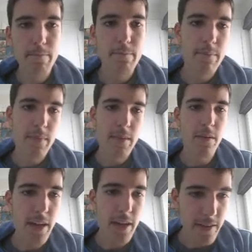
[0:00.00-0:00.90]

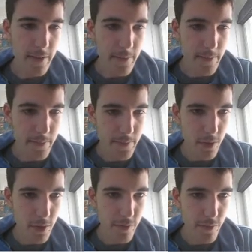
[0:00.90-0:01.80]
Alright, what have
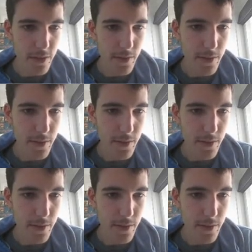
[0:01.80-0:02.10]
we got?